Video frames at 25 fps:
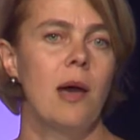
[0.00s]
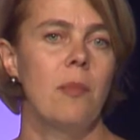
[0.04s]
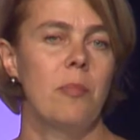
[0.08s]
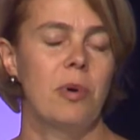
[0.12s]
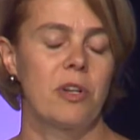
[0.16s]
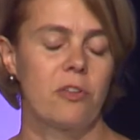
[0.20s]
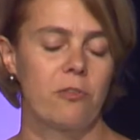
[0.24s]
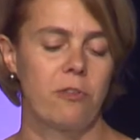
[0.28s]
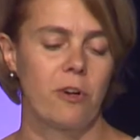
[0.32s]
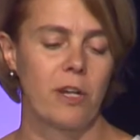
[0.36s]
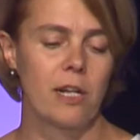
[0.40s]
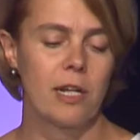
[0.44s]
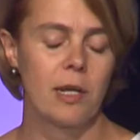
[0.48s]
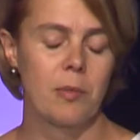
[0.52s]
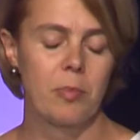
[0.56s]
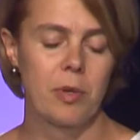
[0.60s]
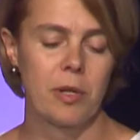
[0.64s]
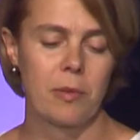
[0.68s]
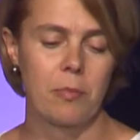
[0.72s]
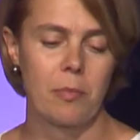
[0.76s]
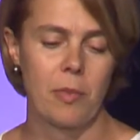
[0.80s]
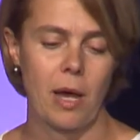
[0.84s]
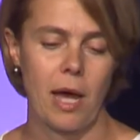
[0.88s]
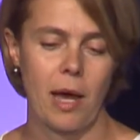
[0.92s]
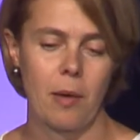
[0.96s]
But
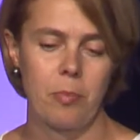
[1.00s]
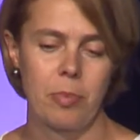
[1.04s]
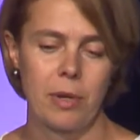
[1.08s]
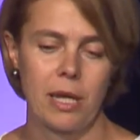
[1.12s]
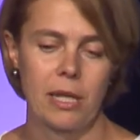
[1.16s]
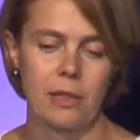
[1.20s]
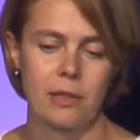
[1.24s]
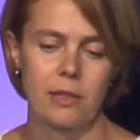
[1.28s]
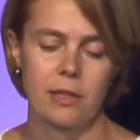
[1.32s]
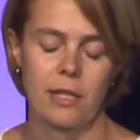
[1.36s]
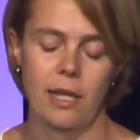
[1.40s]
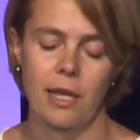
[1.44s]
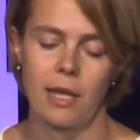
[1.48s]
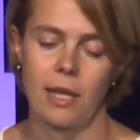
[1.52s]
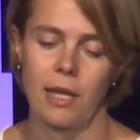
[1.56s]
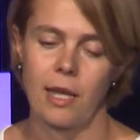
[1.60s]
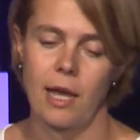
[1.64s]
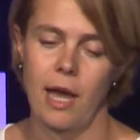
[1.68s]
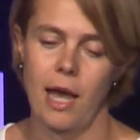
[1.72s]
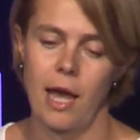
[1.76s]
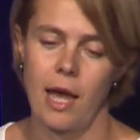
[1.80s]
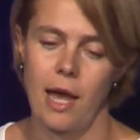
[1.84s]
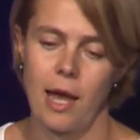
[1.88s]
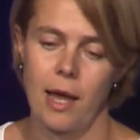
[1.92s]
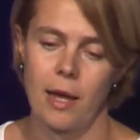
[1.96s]
Funderbeam built
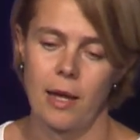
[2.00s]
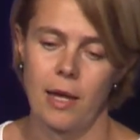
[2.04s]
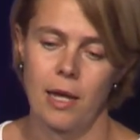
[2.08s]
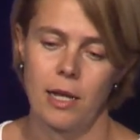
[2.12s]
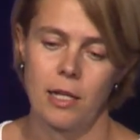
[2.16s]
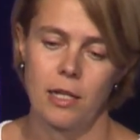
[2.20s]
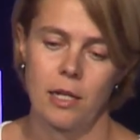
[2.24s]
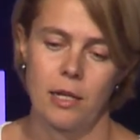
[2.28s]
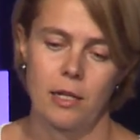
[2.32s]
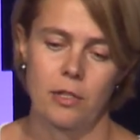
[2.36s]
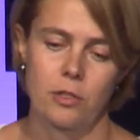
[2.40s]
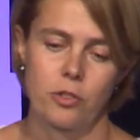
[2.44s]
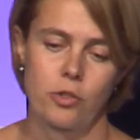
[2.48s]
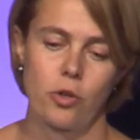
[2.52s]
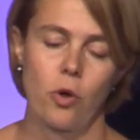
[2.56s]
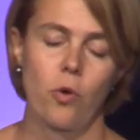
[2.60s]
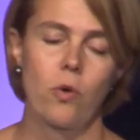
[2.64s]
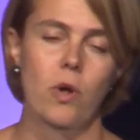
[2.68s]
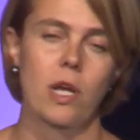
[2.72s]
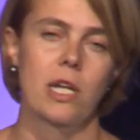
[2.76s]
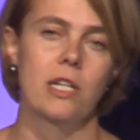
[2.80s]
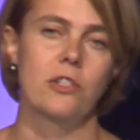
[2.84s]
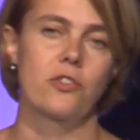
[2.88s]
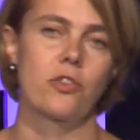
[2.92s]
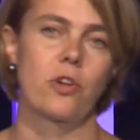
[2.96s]
the
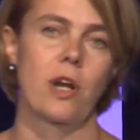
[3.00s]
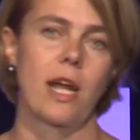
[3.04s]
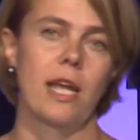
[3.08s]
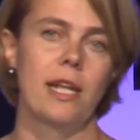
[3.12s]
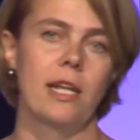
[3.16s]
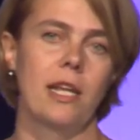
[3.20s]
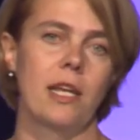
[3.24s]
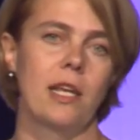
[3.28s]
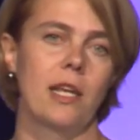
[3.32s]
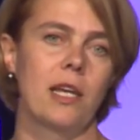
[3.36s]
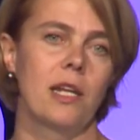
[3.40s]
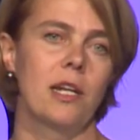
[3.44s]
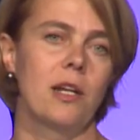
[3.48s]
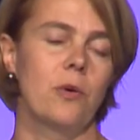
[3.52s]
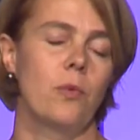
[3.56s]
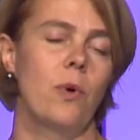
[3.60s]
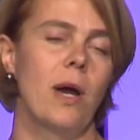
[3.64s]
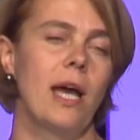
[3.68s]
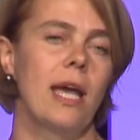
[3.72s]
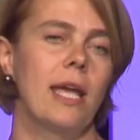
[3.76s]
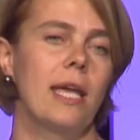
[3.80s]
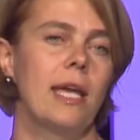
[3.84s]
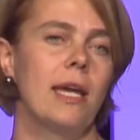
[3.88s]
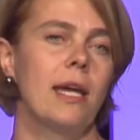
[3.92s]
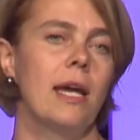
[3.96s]
token trading in a
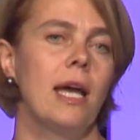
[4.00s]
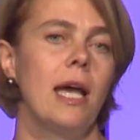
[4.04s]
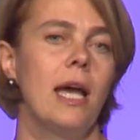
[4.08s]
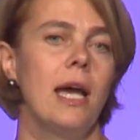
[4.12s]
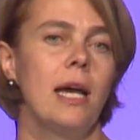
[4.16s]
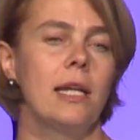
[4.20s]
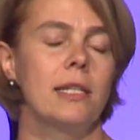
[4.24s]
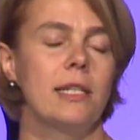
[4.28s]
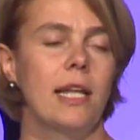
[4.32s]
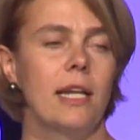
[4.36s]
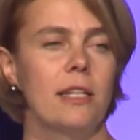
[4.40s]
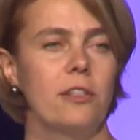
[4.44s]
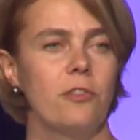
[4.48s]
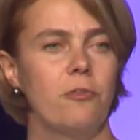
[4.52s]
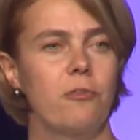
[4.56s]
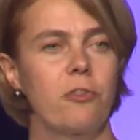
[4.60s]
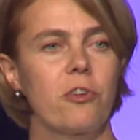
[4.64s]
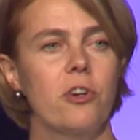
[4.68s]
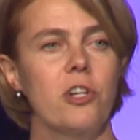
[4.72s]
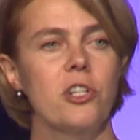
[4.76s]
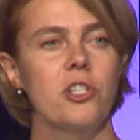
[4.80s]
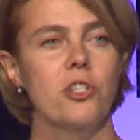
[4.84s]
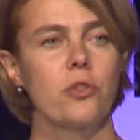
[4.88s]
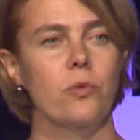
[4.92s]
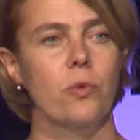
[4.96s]
way that
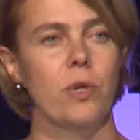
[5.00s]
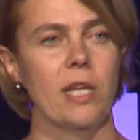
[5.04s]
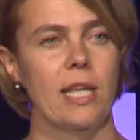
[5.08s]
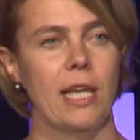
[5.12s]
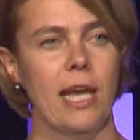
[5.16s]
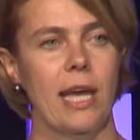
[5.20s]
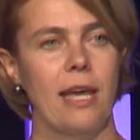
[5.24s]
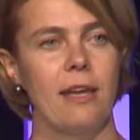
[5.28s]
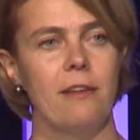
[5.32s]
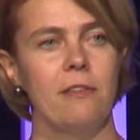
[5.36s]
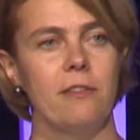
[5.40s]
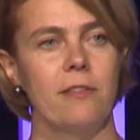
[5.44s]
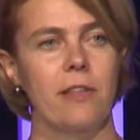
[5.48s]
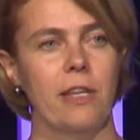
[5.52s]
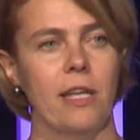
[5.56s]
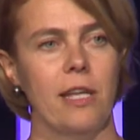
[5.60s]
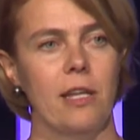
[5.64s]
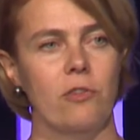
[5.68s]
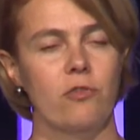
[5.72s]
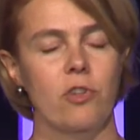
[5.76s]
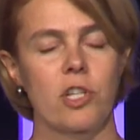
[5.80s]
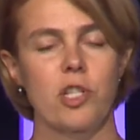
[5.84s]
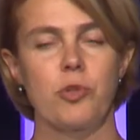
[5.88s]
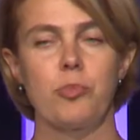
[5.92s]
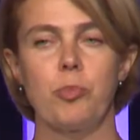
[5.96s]
first we gave
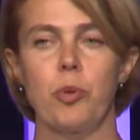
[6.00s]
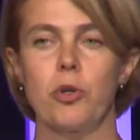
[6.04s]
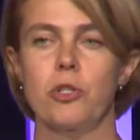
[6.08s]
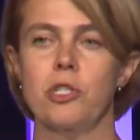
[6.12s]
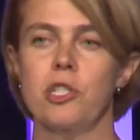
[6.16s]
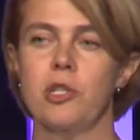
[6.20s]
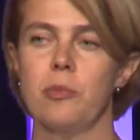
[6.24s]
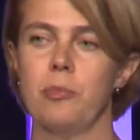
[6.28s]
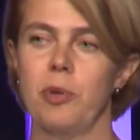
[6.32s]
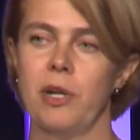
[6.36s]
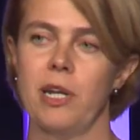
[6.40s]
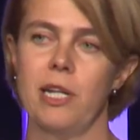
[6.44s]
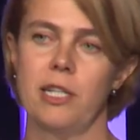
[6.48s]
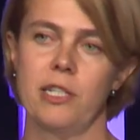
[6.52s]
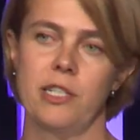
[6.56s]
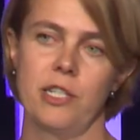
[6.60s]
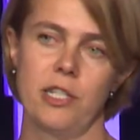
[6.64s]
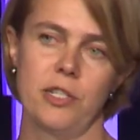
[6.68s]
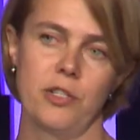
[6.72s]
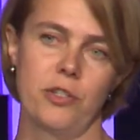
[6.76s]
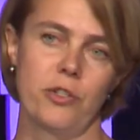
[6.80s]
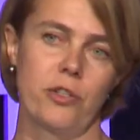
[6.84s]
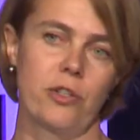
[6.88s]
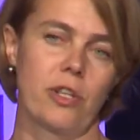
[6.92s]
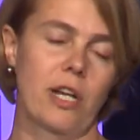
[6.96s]
the
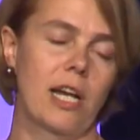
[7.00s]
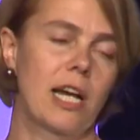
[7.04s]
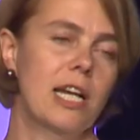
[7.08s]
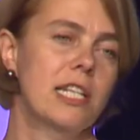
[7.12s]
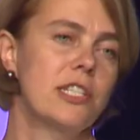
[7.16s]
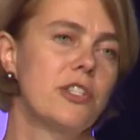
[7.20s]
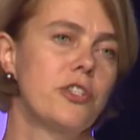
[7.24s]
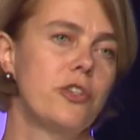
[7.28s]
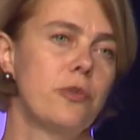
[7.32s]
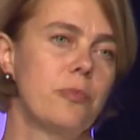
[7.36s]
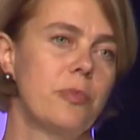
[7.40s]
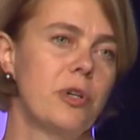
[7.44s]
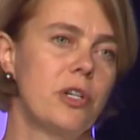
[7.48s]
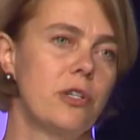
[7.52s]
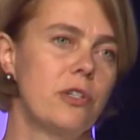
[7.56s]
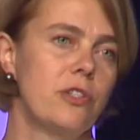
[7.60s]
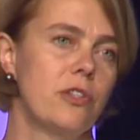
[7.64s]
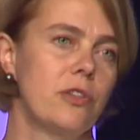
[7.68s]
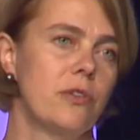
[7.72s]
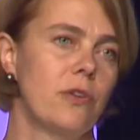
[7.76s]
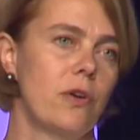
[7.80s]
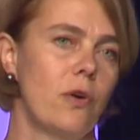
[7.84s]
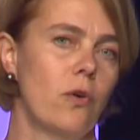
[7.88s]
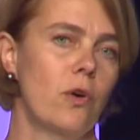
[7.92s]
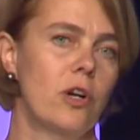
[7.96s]
responsibility to the
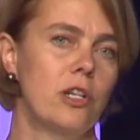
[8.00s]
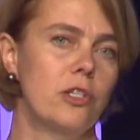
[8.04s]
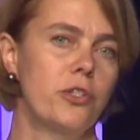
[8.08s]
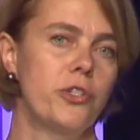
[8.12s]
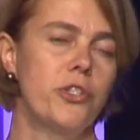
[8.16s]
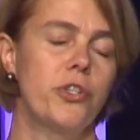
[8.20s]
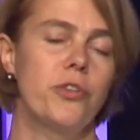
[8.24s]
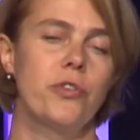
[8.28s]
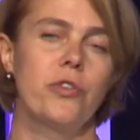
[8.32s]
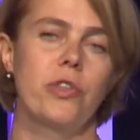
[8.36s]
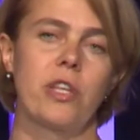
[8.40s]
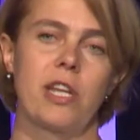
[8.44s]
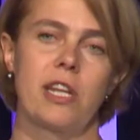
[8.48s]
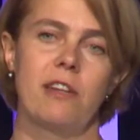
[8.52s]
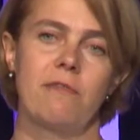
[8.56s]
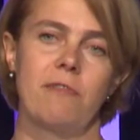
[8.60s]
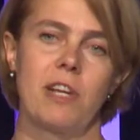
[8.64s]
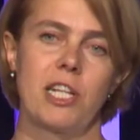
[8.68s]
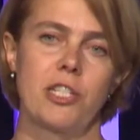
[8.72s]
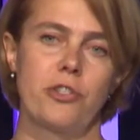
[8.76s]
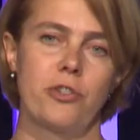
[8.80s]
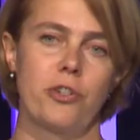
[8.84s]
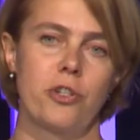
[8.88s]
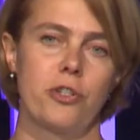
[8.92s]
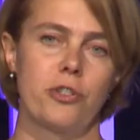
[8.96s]
customers or to the
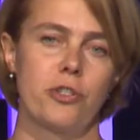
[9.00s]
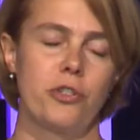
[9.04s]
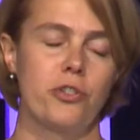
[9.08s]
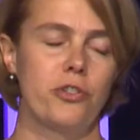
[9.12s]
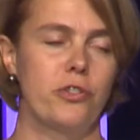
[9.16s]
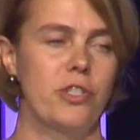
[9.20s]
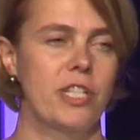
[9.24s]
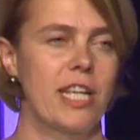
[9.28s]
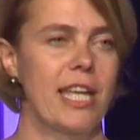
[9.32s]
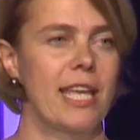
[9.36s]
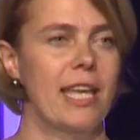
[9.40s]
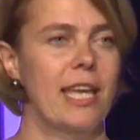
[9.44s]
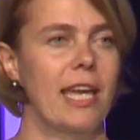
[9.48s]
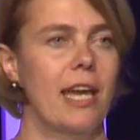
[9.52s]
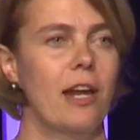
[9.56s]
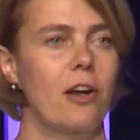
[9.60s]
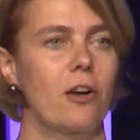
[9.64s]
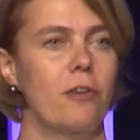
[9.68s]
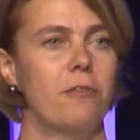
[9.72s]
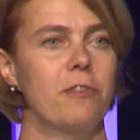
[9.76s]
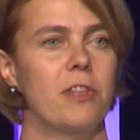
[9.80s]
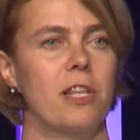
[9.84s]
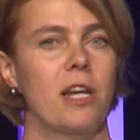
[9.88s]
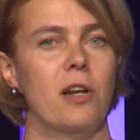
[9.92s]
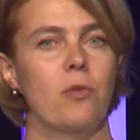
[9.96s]
investors to take care
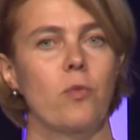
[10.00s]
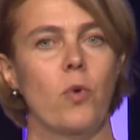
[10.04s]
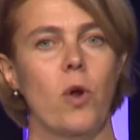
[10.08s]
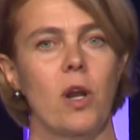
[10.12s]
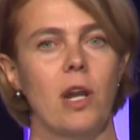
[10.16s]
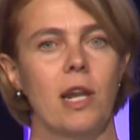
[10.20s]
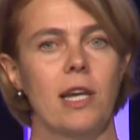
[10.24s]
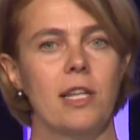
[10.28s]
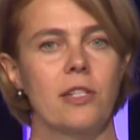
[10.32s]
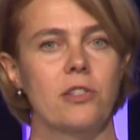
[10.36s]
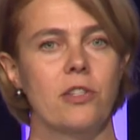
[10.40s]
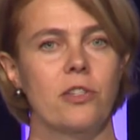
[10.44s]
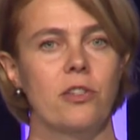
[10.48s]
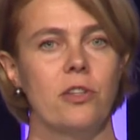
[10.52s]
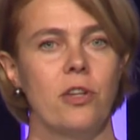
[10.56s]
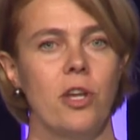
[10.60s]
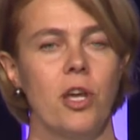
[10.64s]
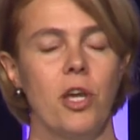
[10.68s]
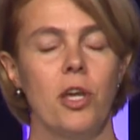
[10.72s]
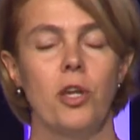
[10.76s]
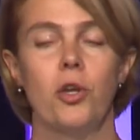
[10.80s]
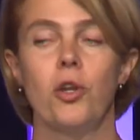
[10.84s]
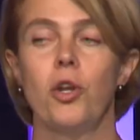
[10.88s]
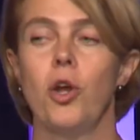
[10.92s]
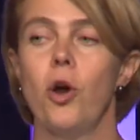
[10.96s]
of their wallets.
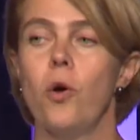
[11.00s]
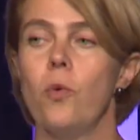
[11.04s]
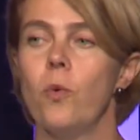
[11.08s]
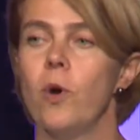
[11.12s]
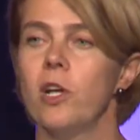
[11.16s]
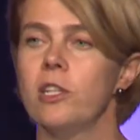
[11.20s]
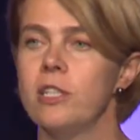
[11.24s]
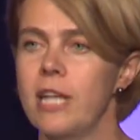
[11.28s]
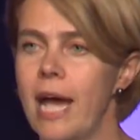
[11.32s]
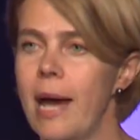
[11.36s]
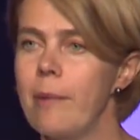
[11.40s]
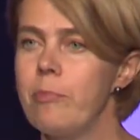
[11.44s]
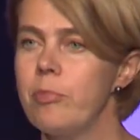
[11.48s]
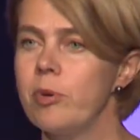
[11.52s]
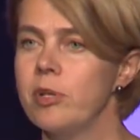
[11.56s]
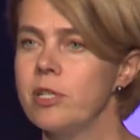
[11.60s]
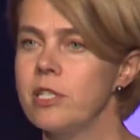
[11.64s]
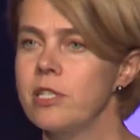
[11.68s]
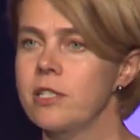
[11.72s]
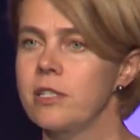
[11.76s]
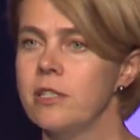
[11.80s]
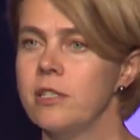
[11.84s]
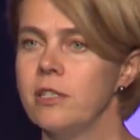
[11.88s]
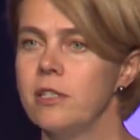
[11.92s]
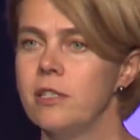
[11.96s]
You know what
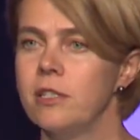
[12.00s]
happened?